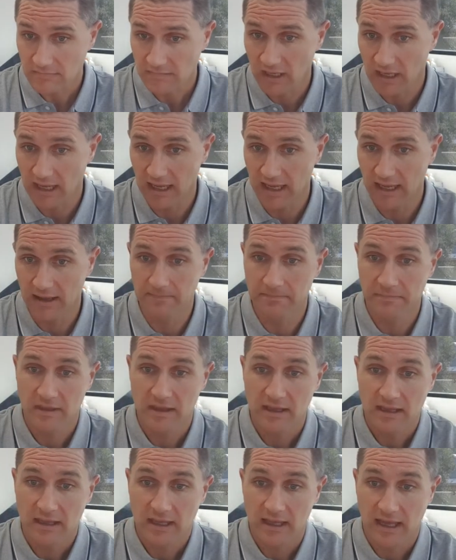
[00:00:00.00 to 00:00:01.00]
Um,
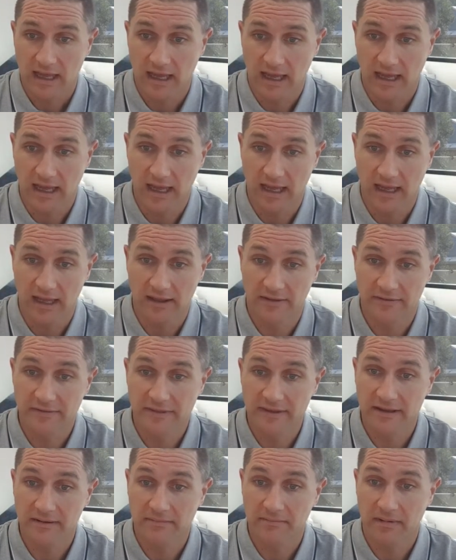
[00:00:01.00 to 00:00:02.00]
uh,
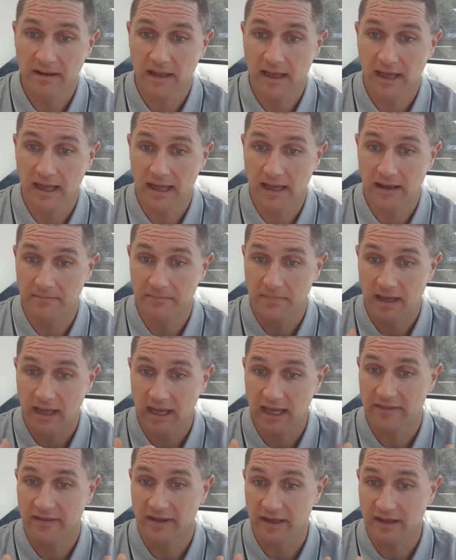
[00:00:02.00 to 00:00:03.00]
the um,
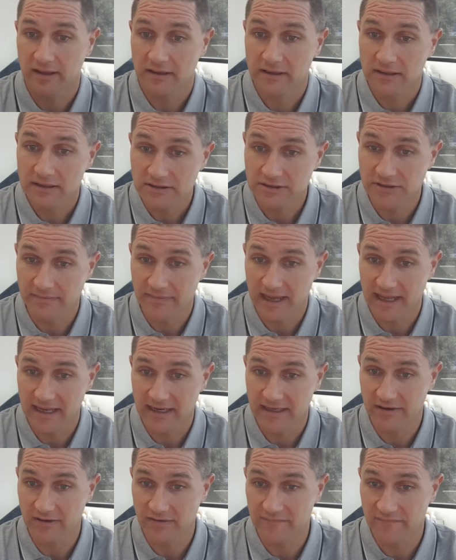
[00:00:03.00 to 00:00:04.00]
other
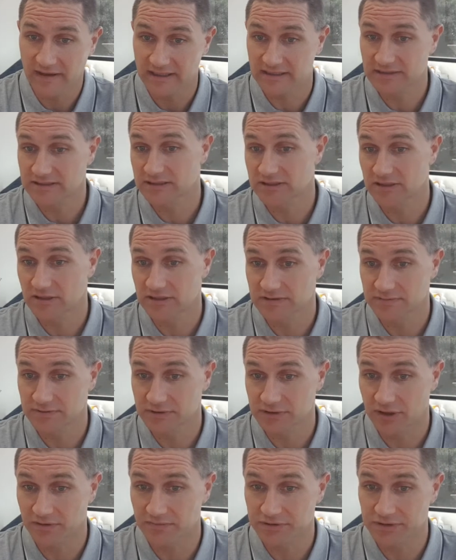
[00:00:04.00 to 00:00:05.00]
domain of exercise
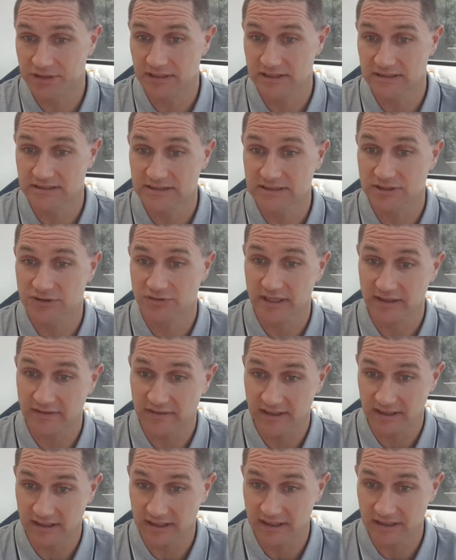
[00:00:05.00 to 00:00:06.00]
prescription is strength
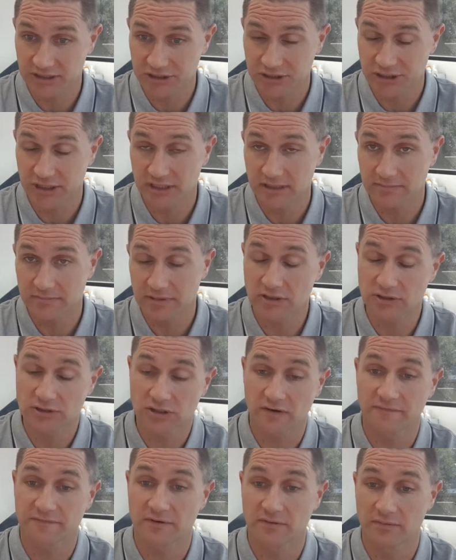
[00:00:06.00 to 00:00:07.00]
and conditioning because
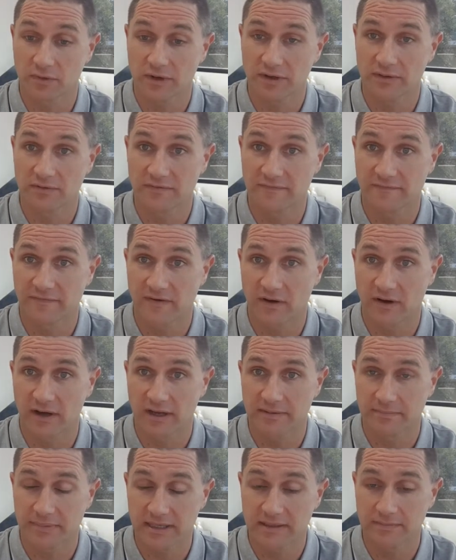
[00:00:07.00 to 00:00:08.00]
often we would
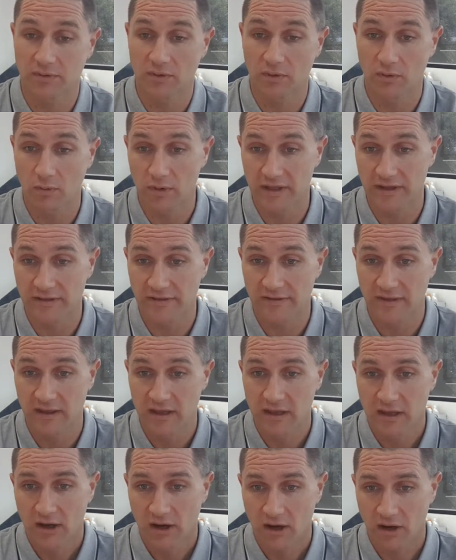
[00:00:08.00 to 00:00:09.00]
find people with
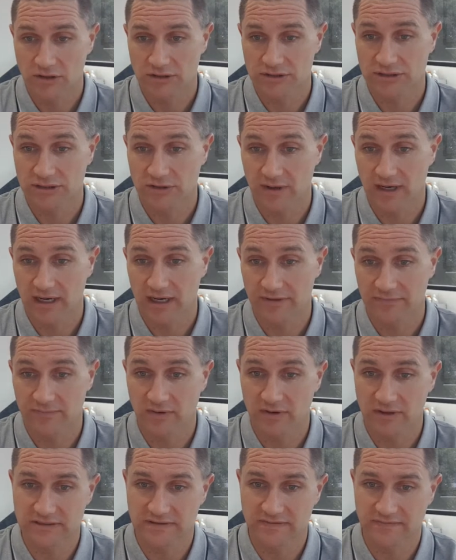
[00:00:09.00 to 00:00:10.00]

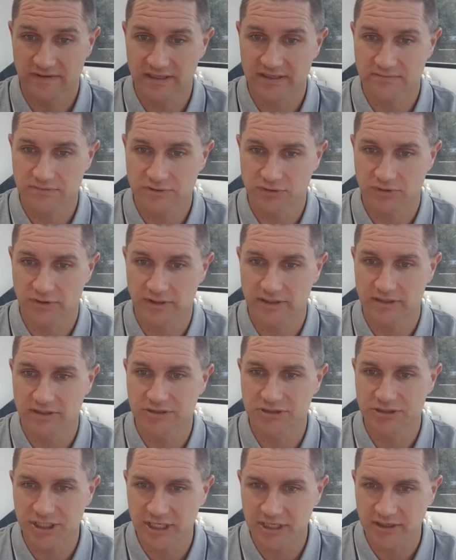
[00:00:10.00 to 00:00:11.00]
osteoarthritis of the hip joint
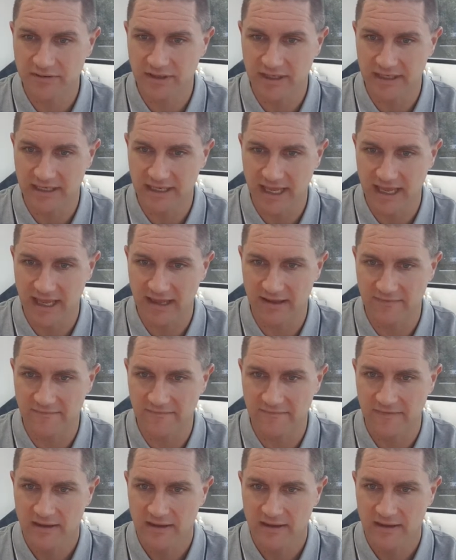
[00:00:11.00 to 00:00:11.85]
generally have